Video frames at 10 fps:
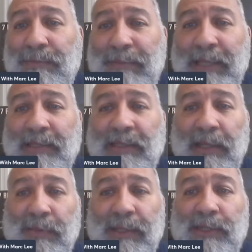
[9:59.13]
picks
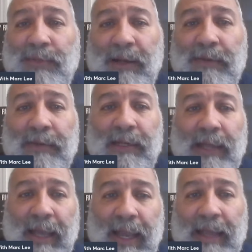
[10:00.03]
in week 12
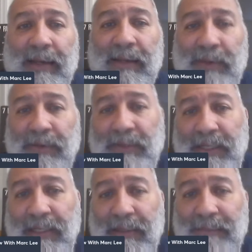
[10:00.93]
and
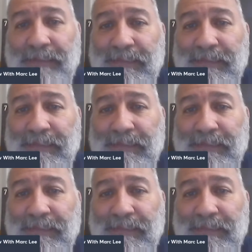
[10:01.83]
13.